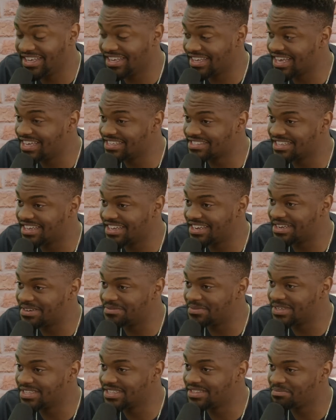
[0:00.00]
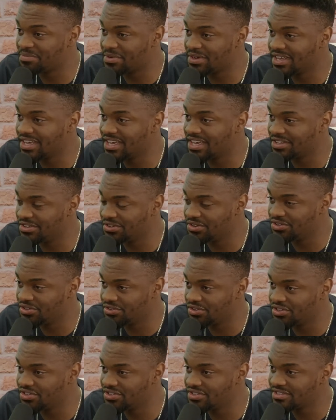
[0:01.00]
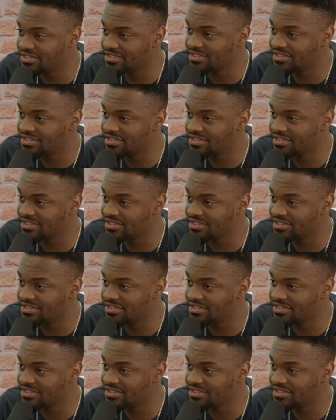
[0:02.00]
it gets like that, man. But yeah, you're good?